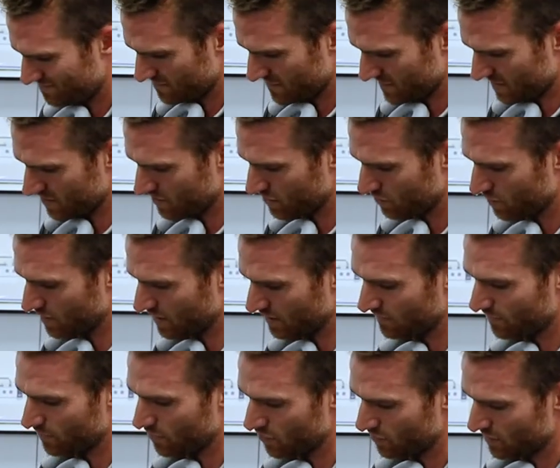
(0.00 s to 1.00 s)
It's
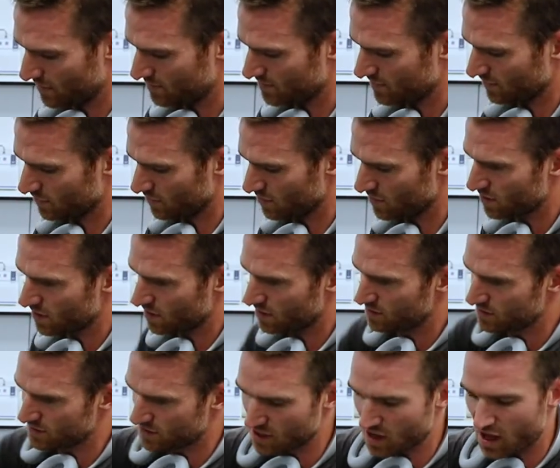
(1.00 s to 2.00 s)
24 grams of
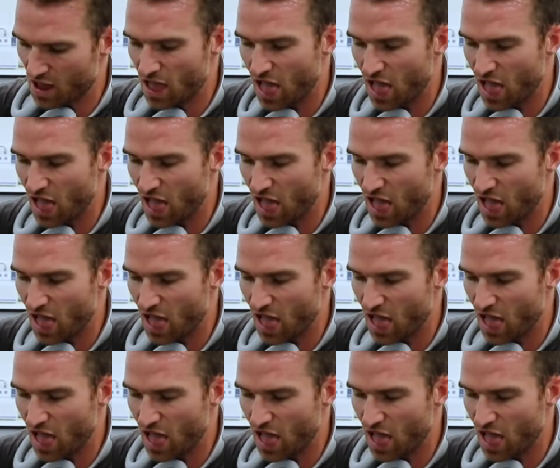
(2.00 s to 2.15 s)
glucose.